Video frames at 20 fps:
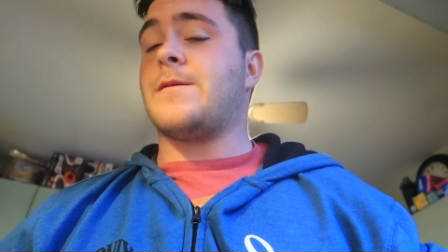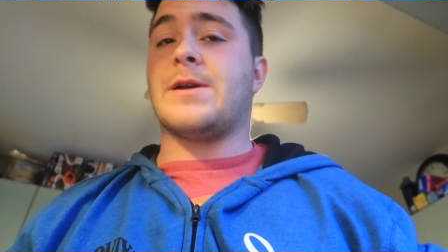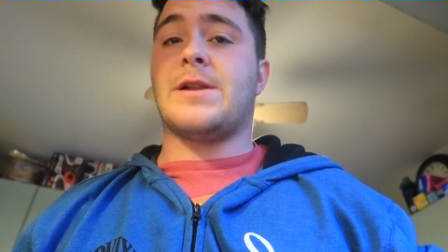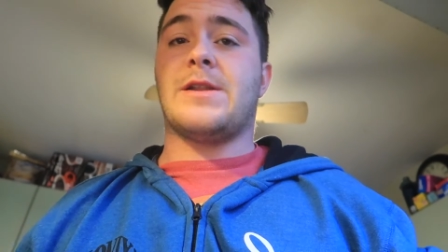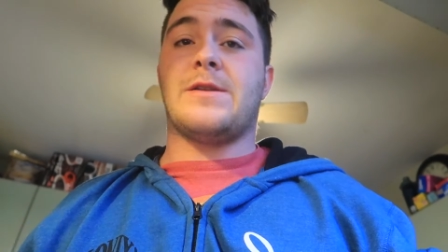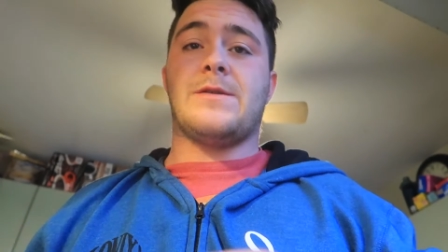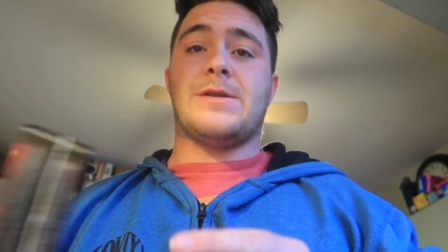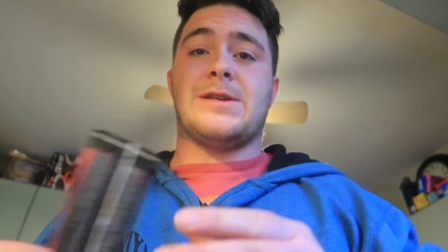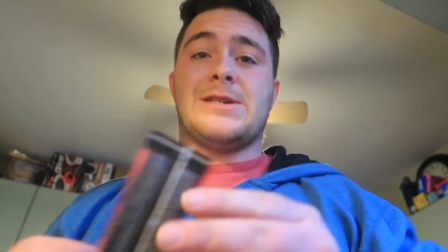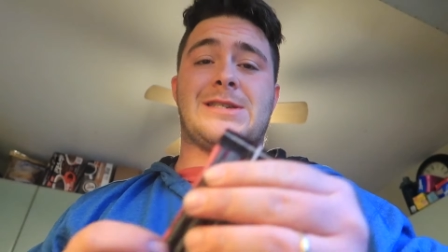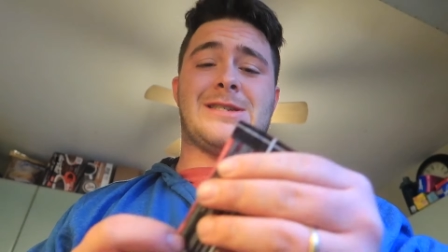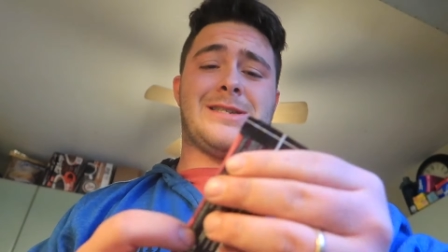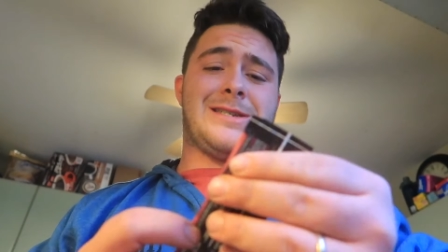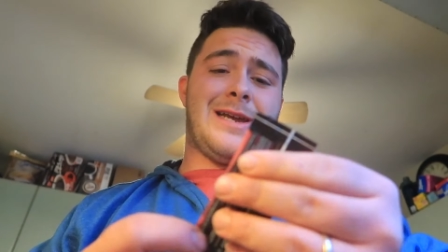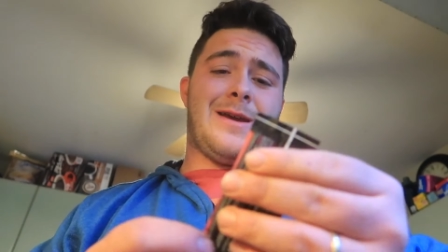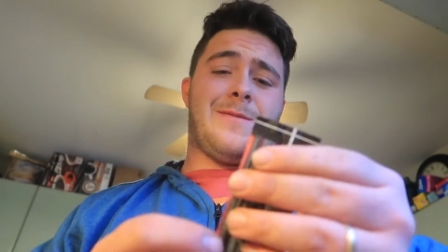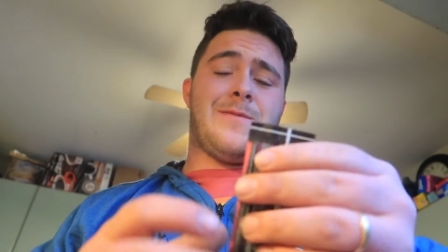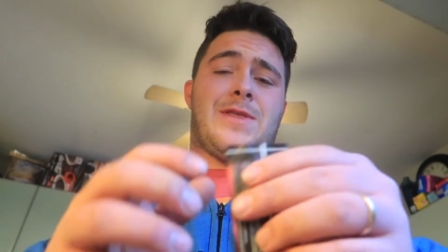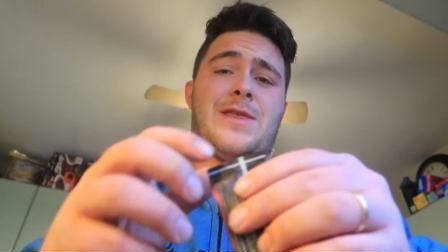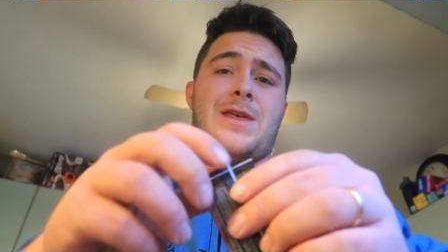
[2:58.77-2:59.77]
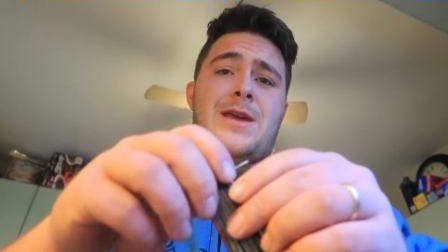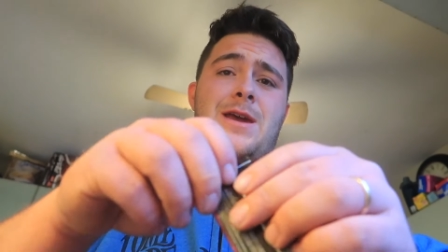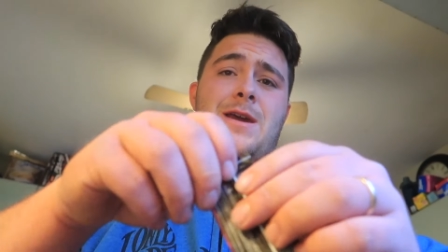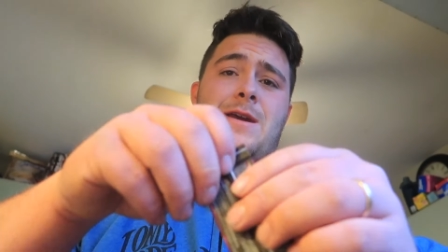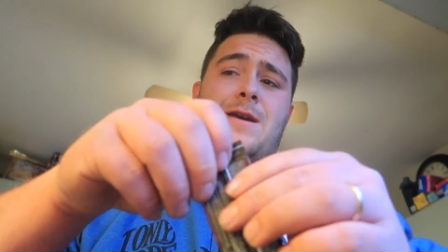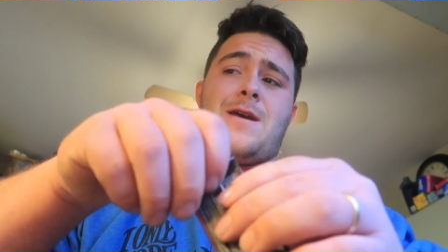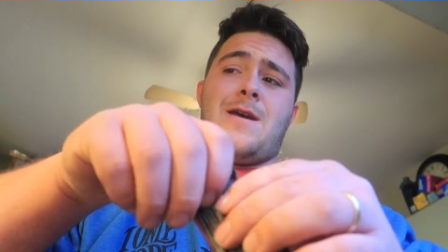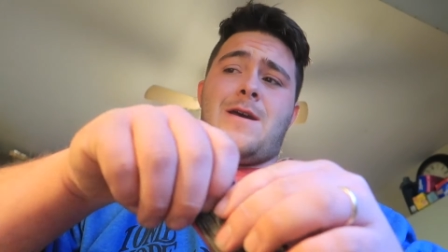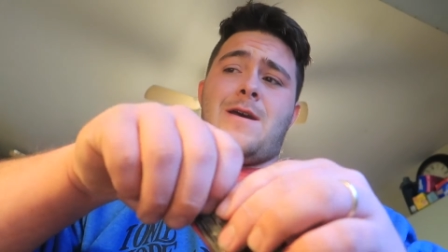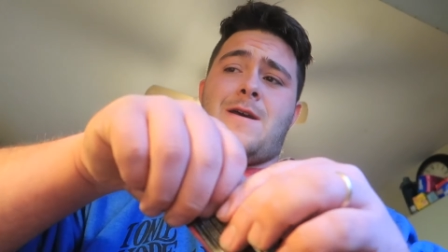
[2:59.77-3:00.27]
I'm gonna do the same
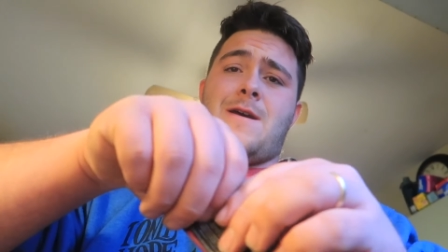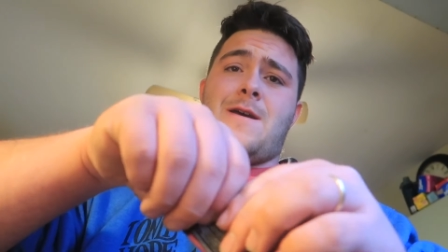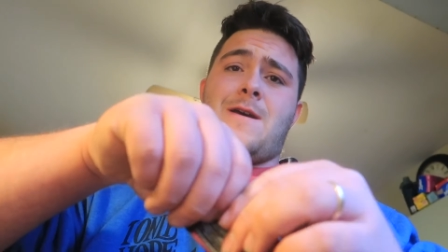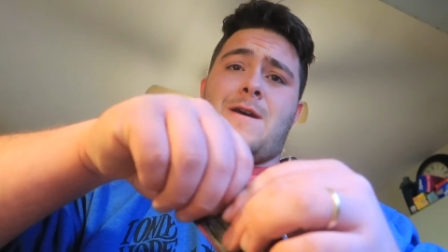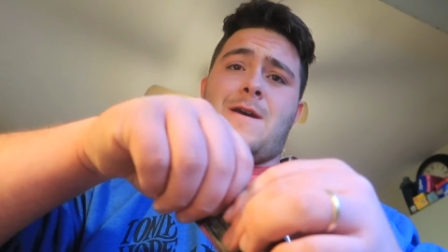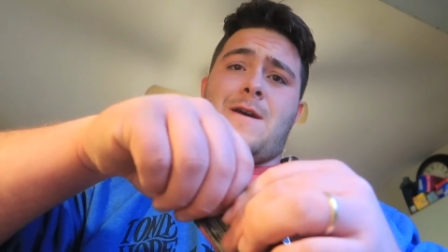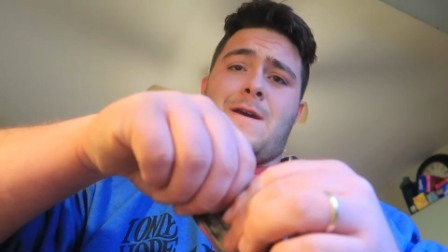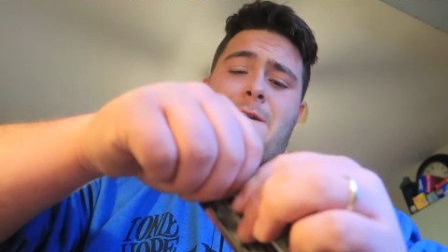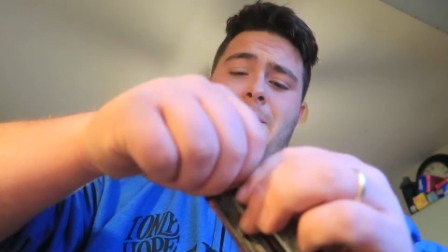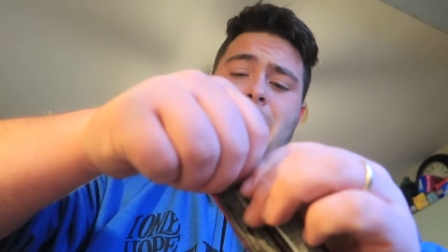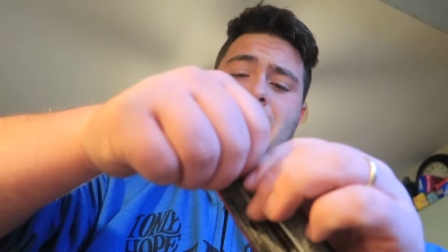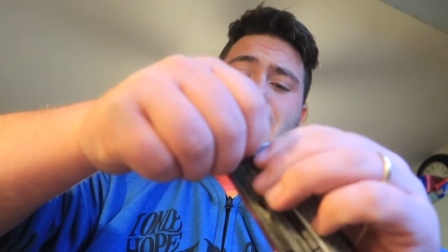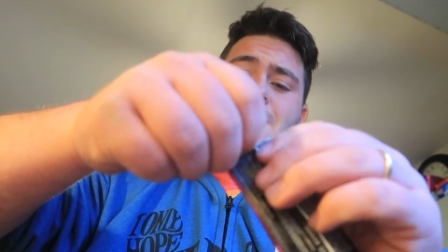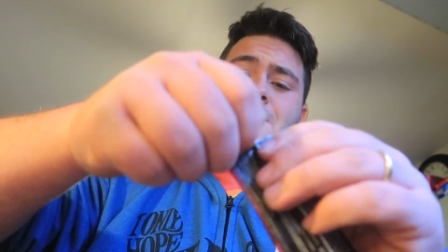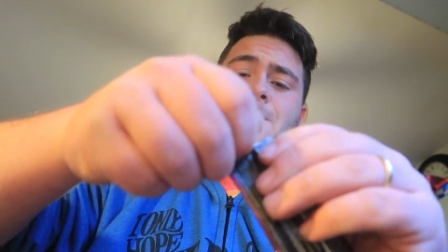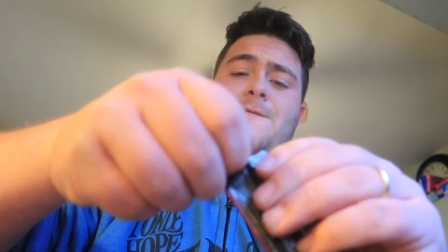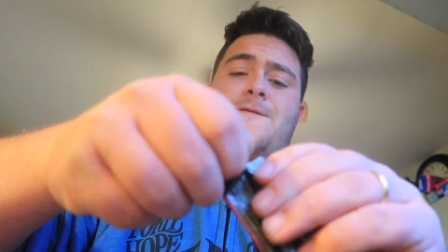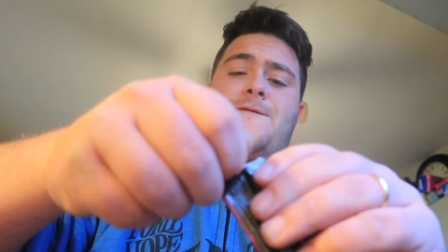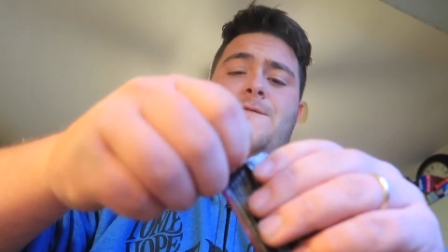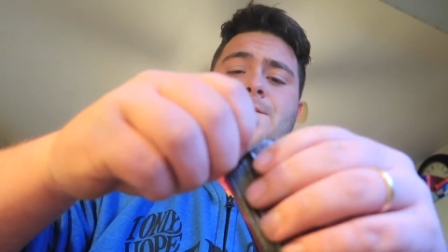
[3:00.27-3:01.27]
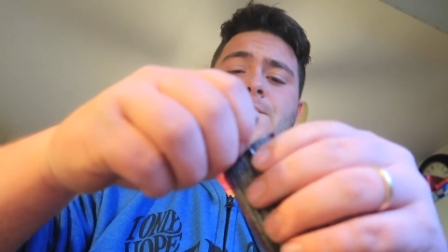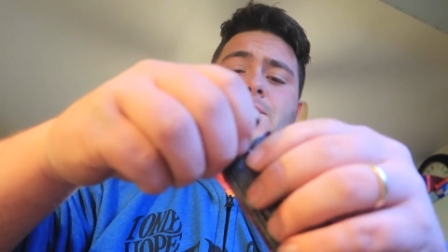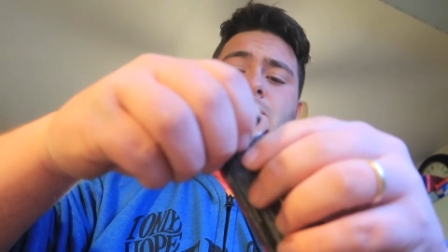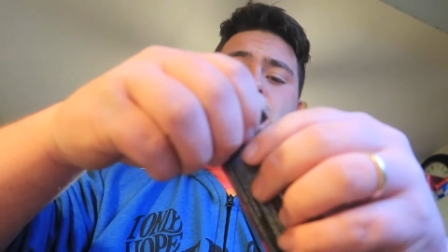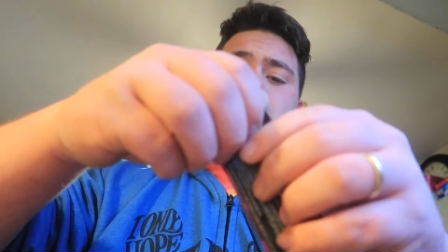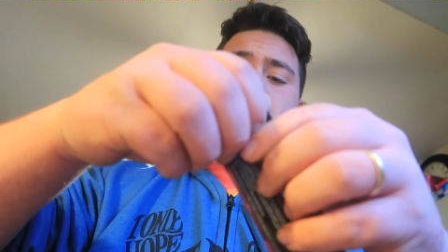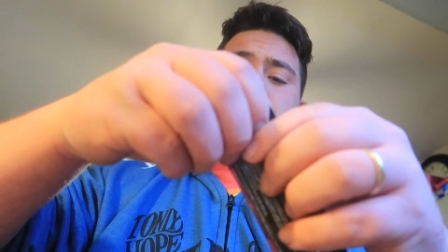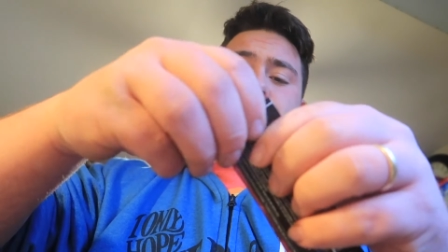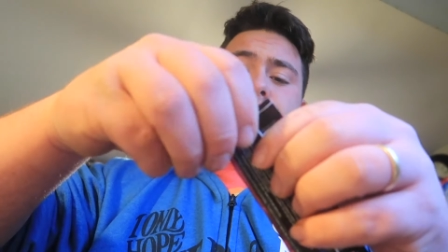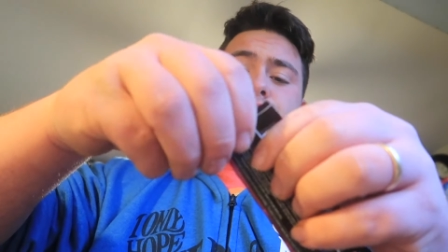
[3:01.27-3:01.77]
thing
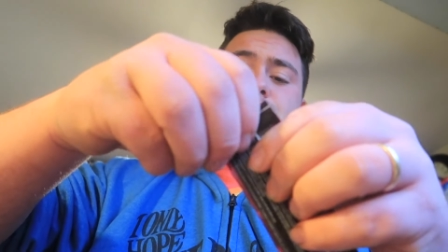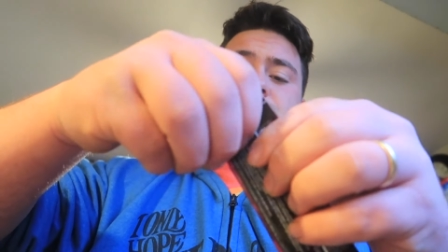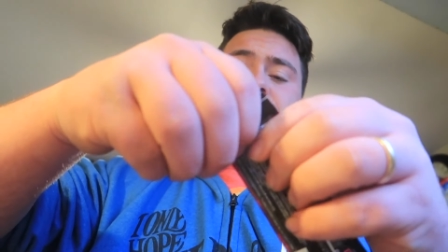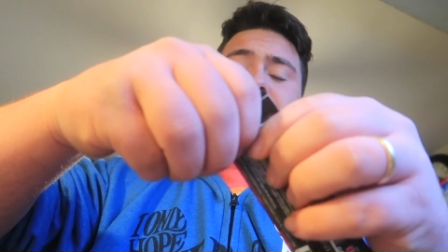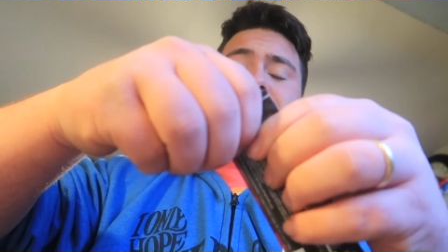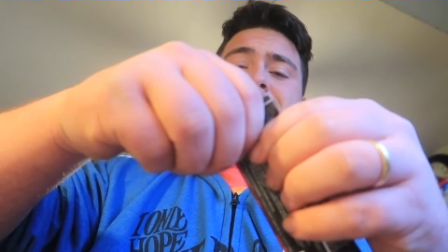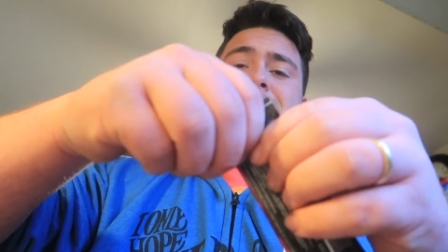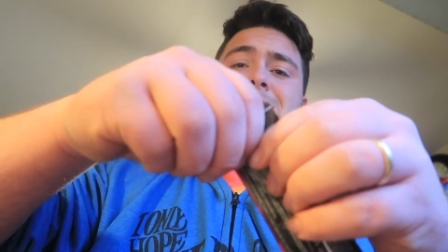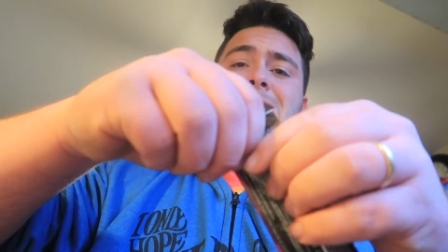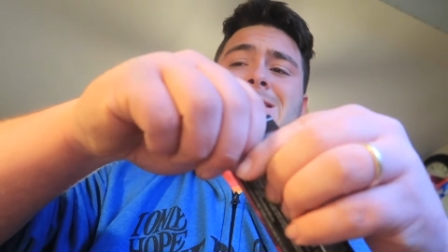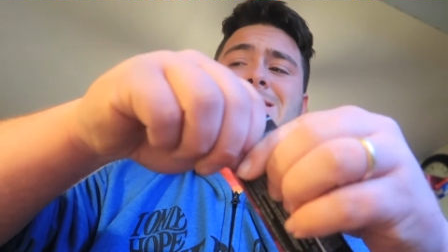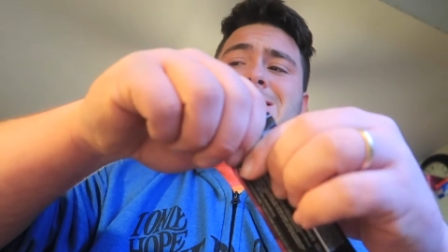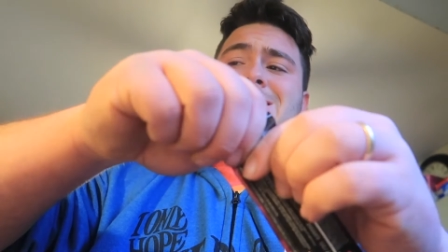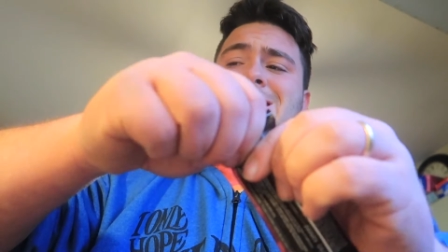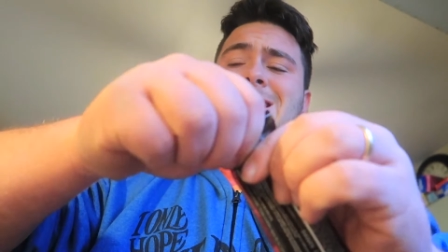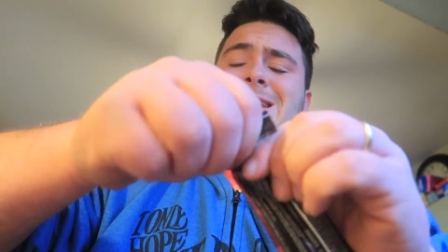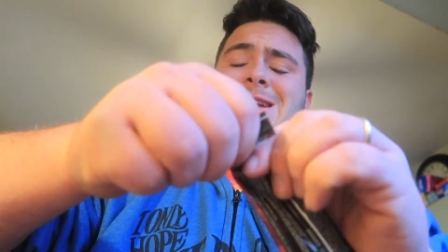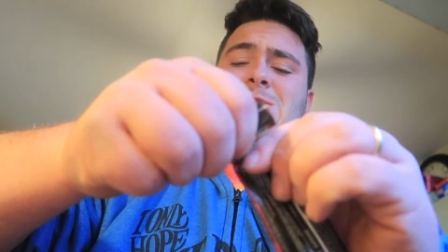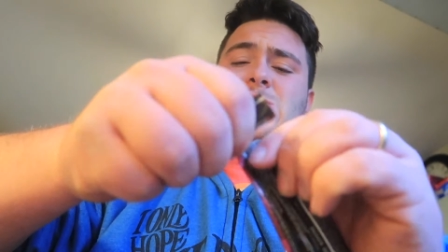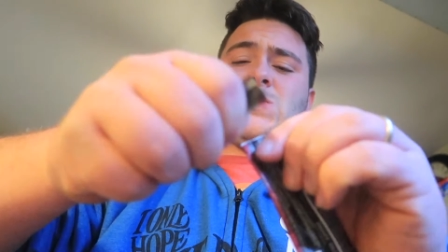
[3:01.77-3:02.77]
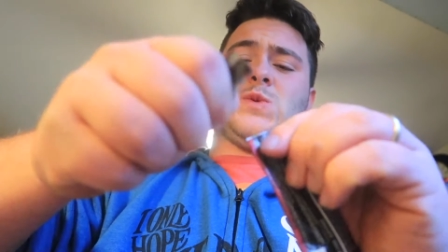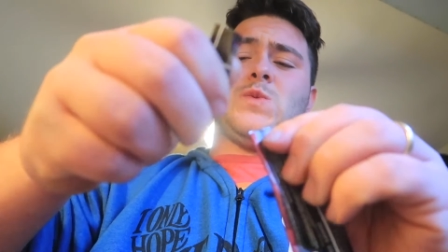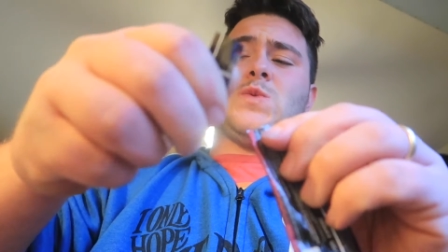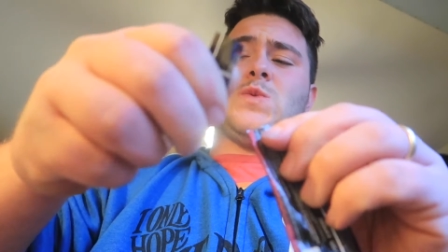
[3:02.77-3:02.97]
for Priscilla's as